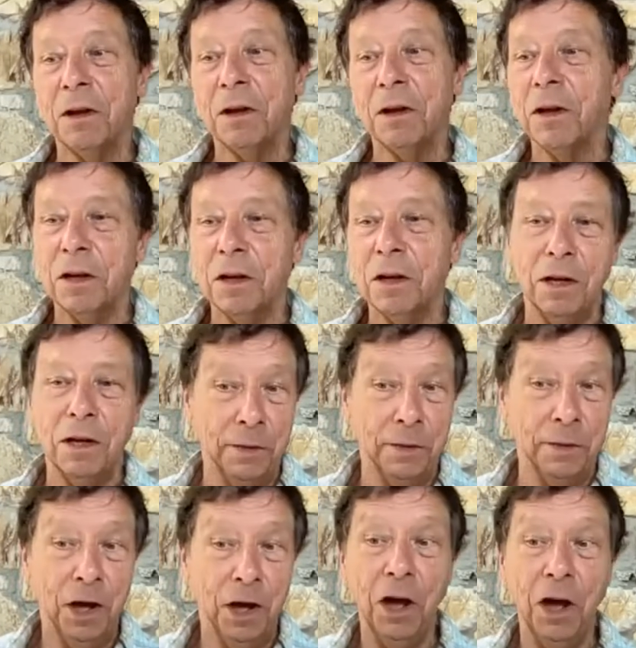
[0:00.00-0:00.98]
at the
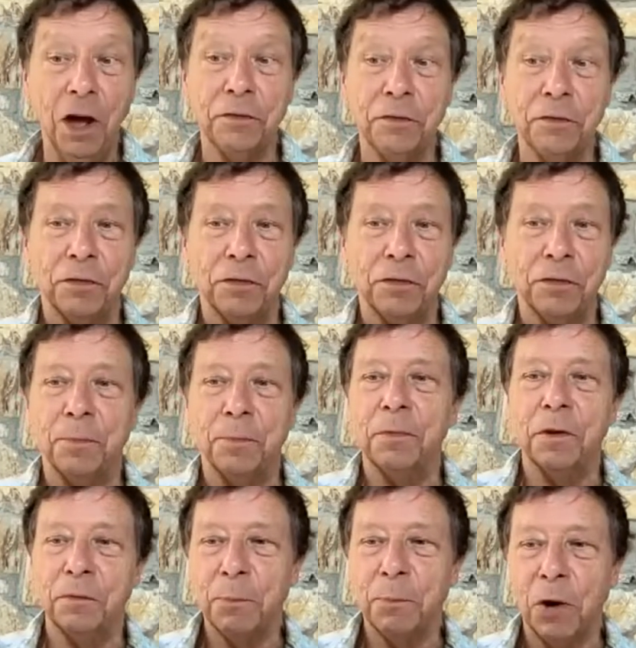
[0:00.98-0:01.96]
heart of this, of the
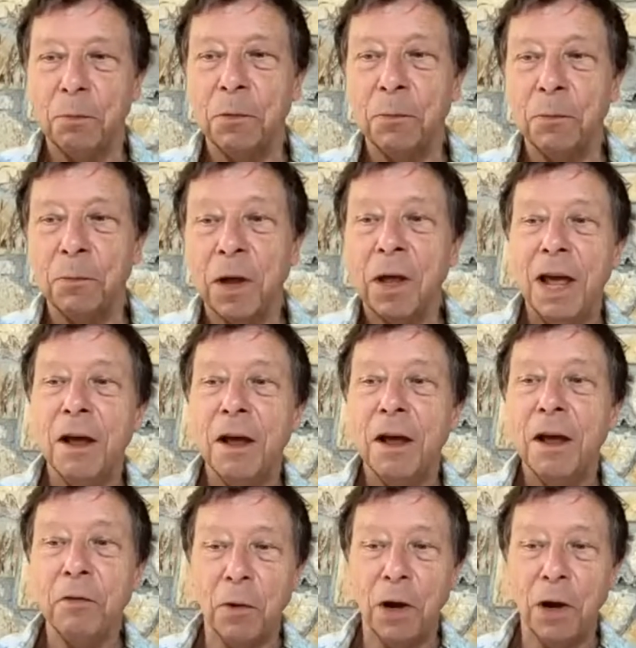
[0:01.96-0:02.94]
problem
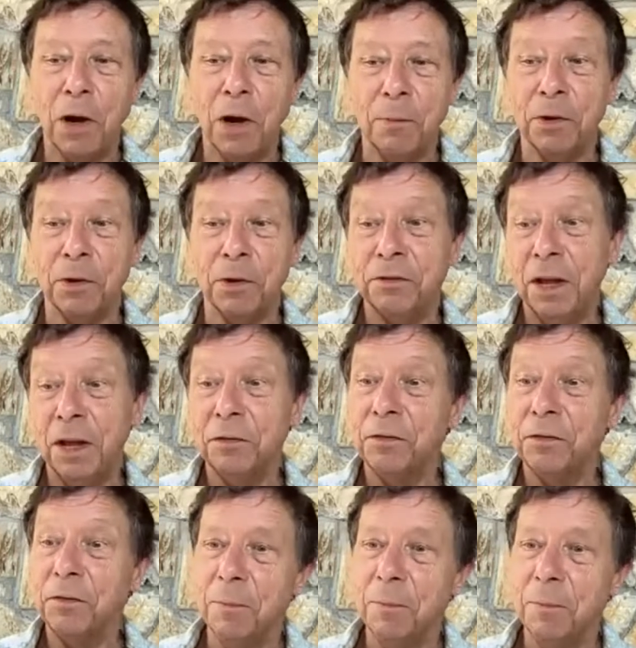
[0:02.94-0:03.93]
everywhere, but sounds
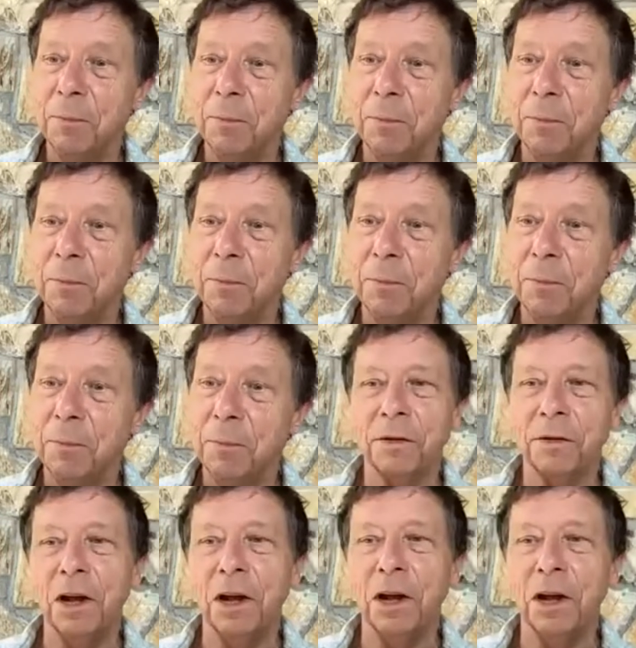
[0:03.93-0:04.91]
very much like the heart
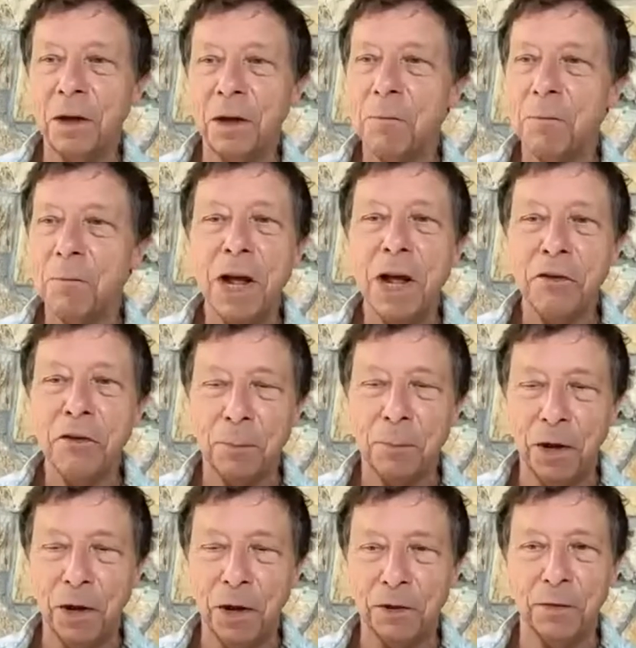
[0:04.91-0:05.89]
of the major
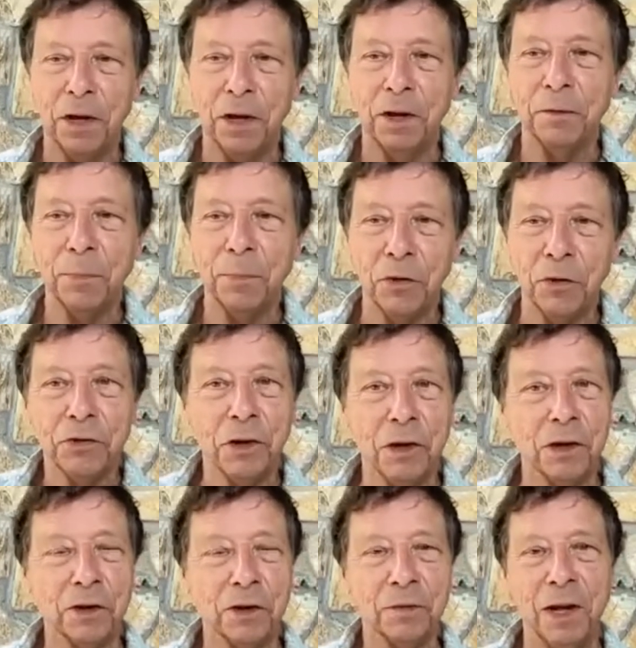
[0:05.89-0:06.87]
part of the heart in
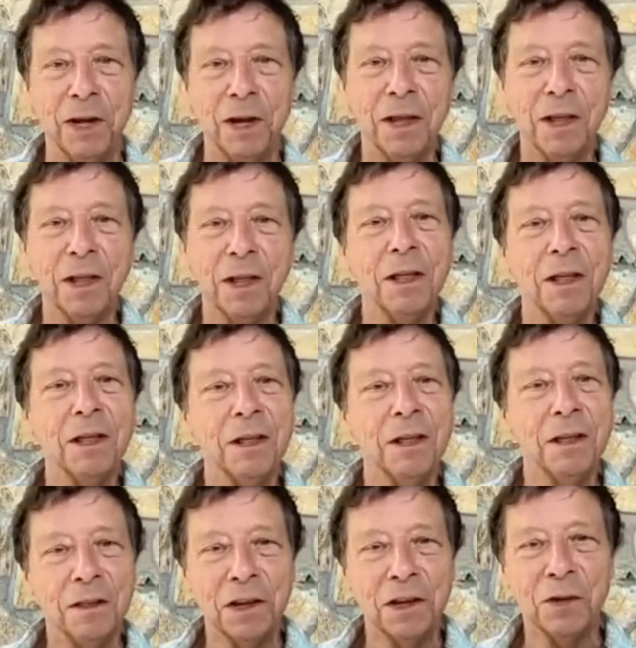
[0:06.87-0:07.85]
Portugal as well.
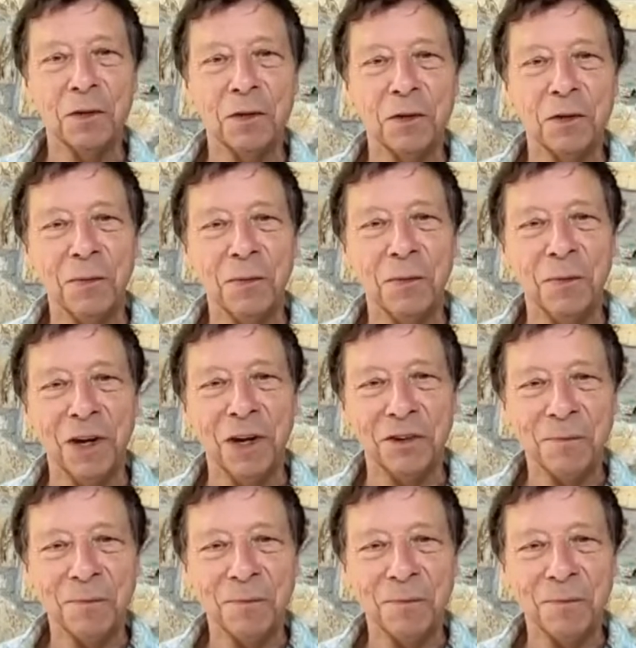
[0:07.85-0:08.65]
Thank you very much.